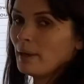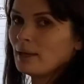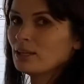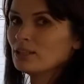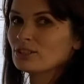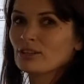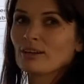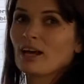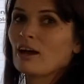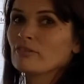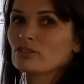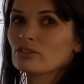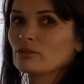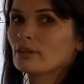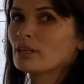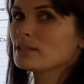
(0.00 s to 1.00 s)
you don't have
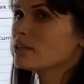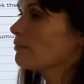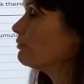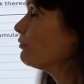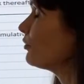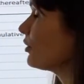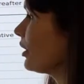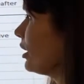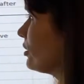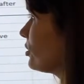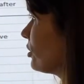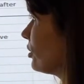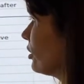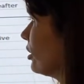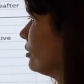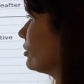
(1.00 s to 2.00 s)
to do any sum for that, do
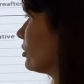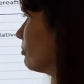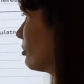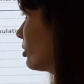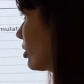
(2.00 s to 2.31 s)
you? So we're going